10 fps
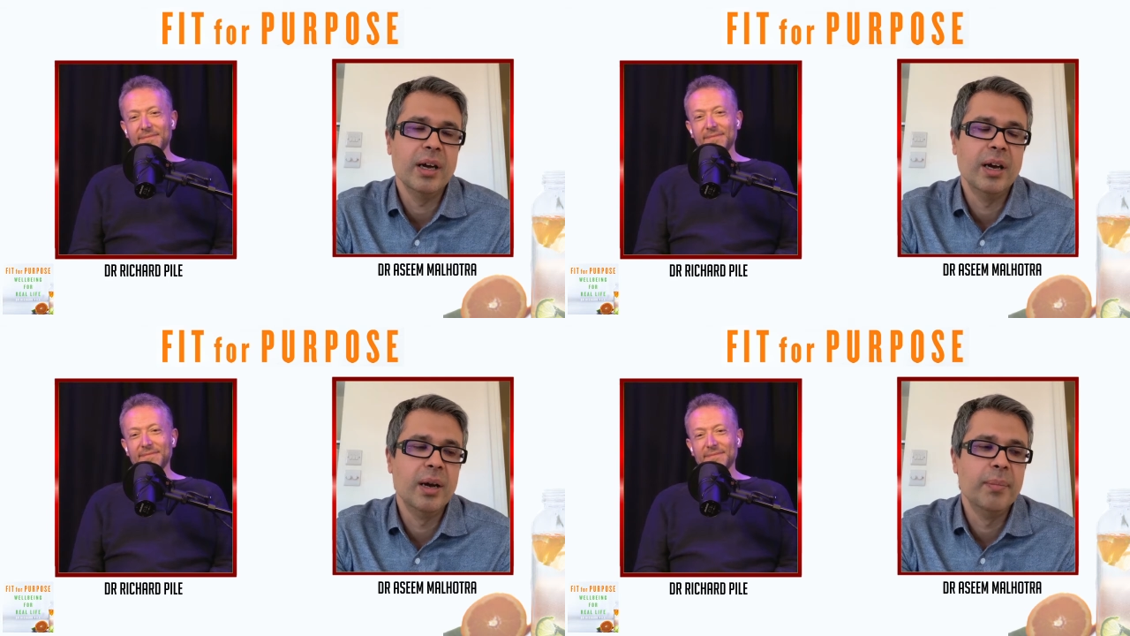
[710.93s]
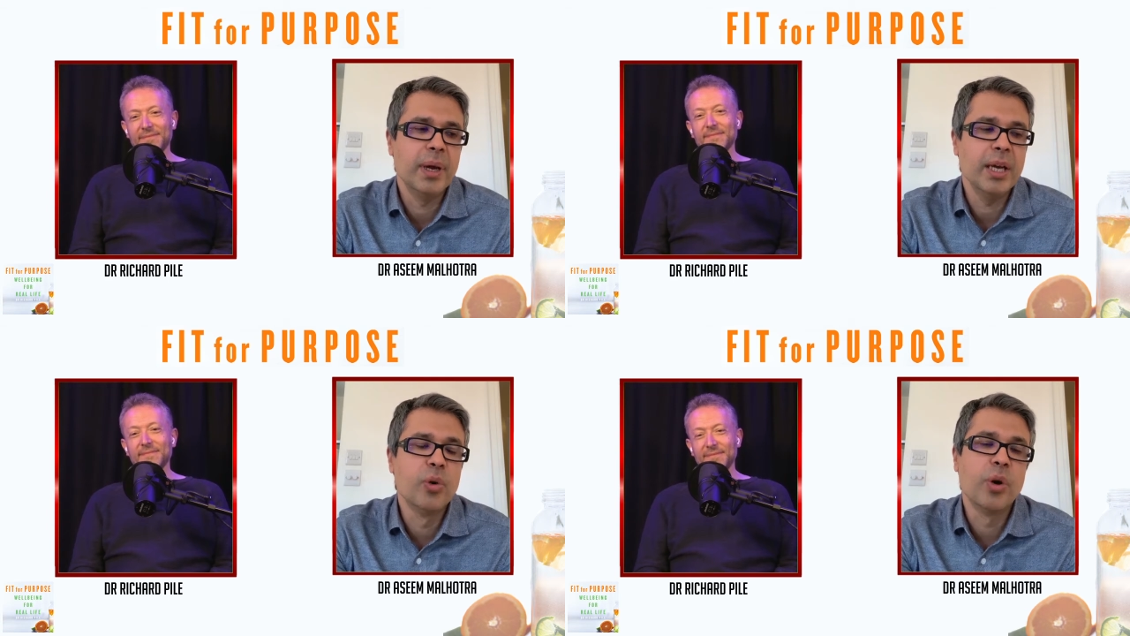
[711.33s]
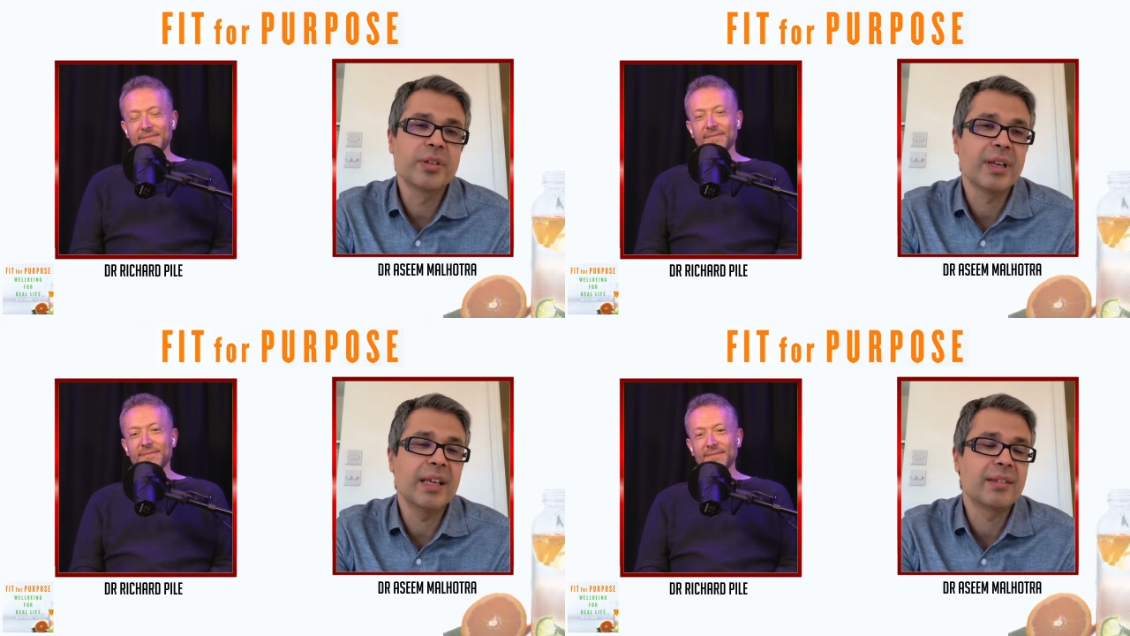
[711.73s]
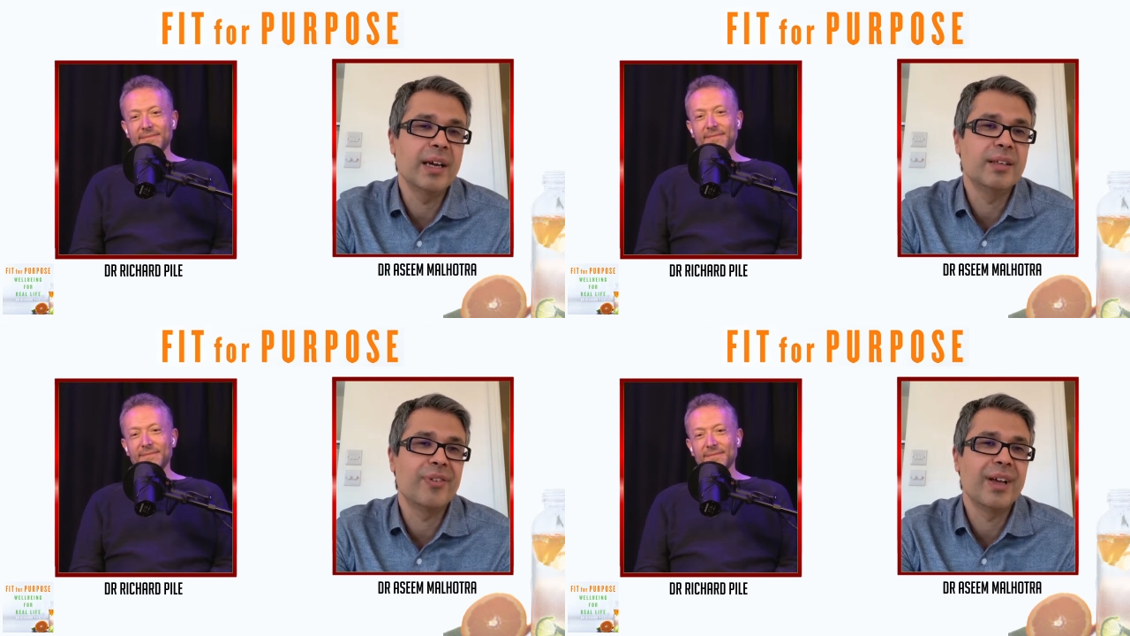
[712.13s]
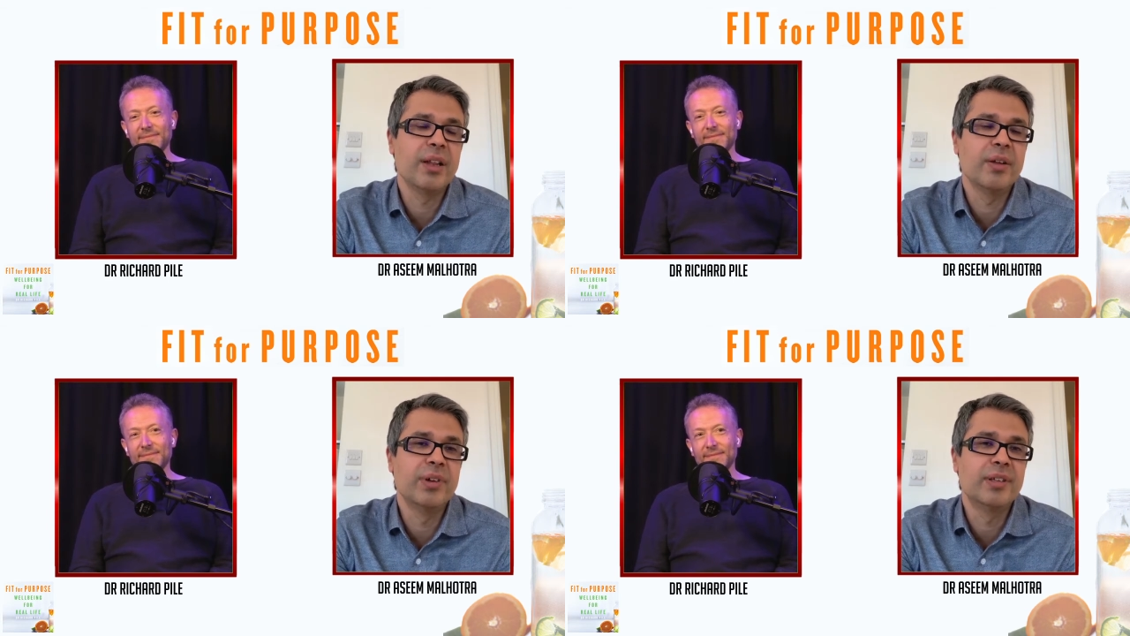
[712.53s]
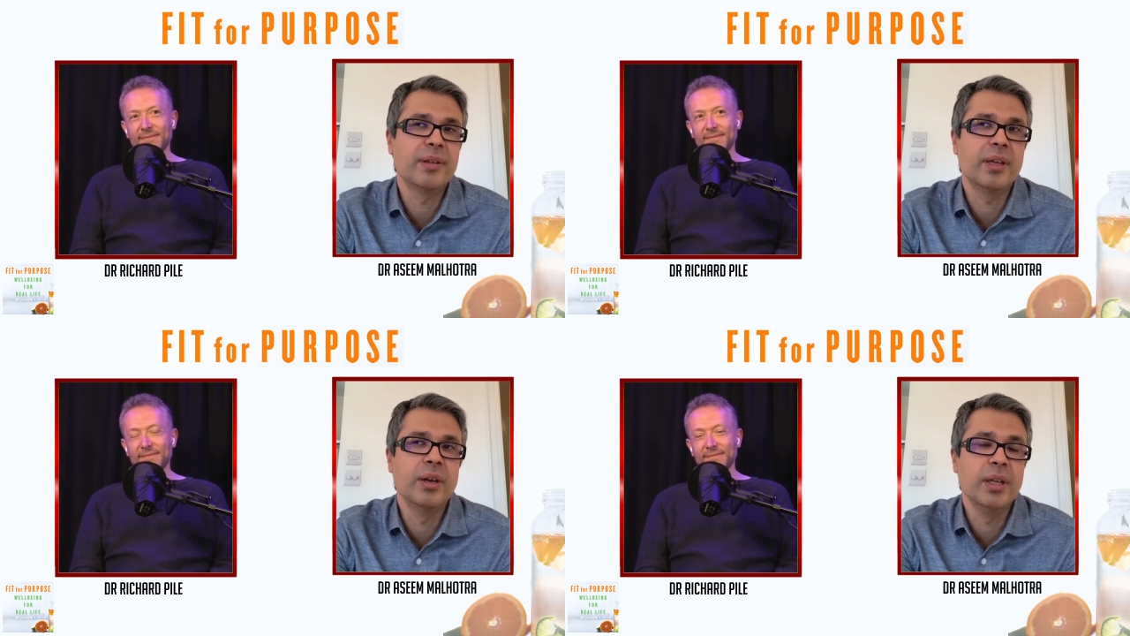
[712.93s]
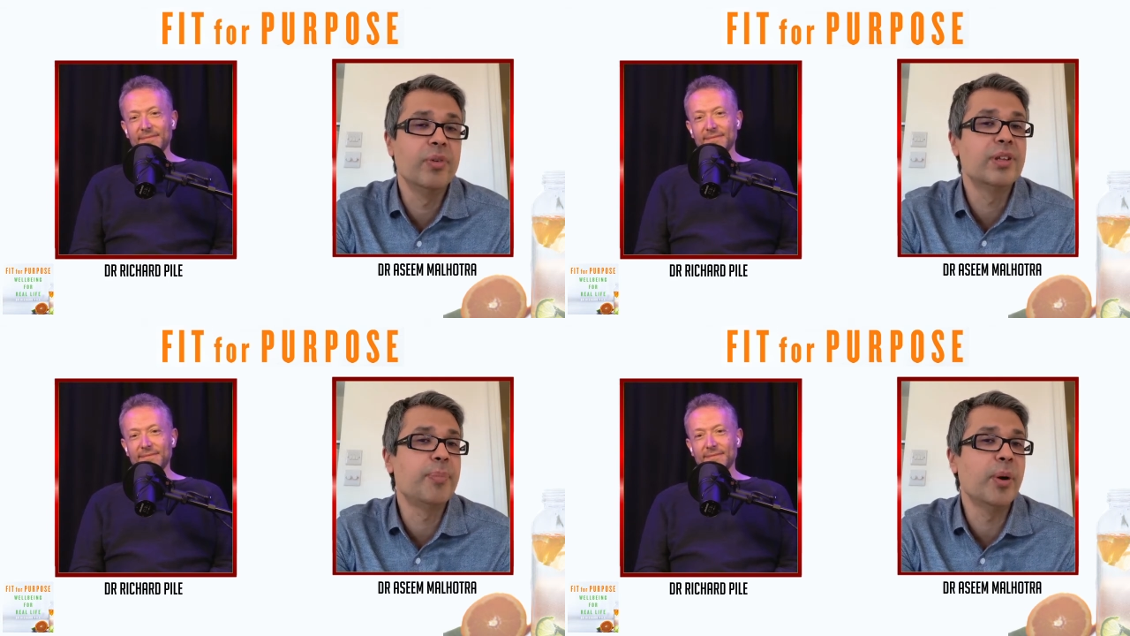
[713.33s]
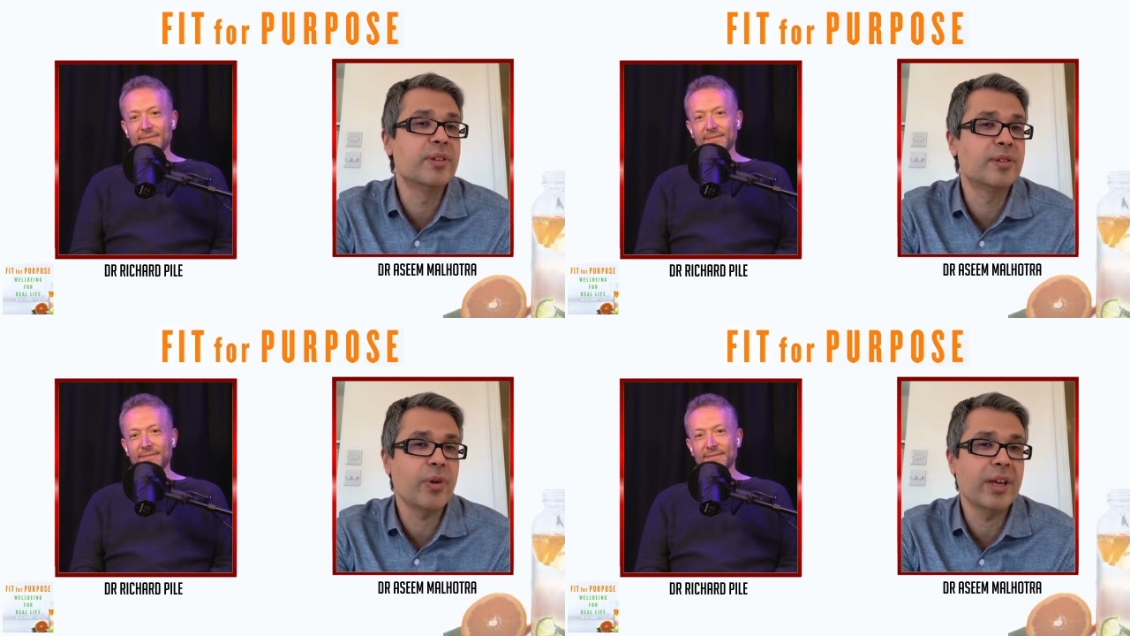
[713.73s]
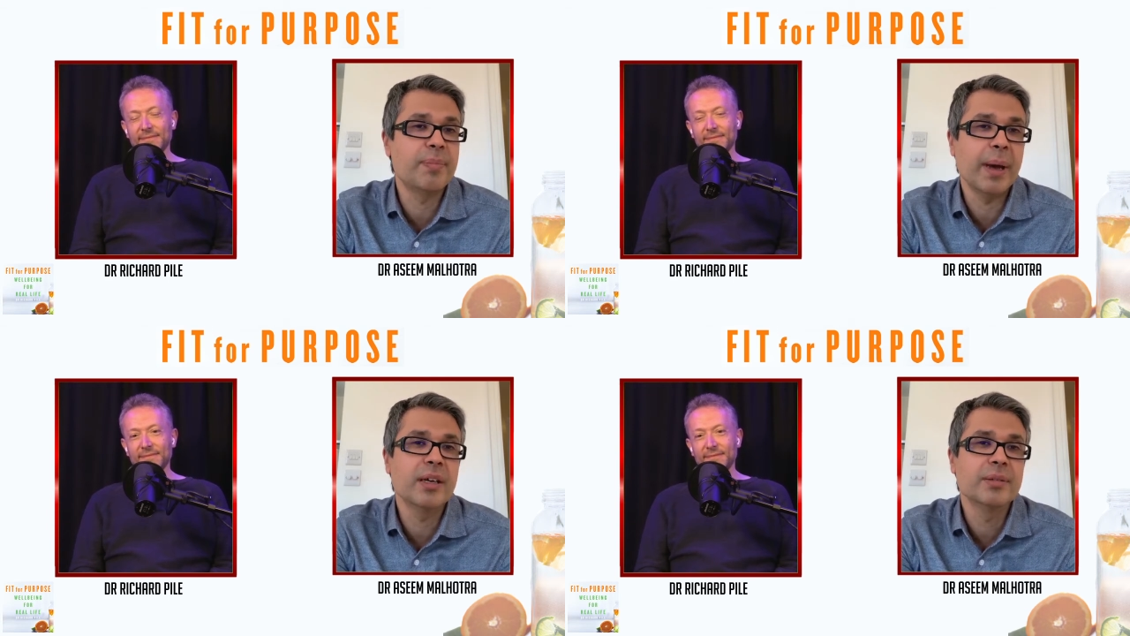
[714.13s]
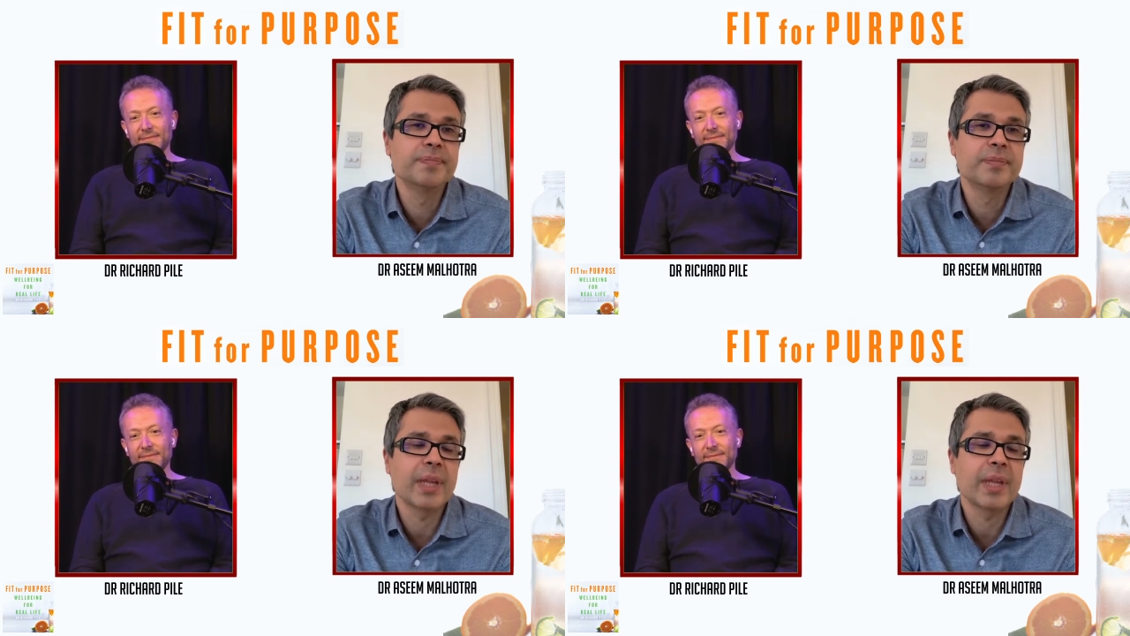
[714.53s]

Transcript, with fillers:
Speaker 1: Um, you're also less mm. likely to feel, res you, you respond to stress better,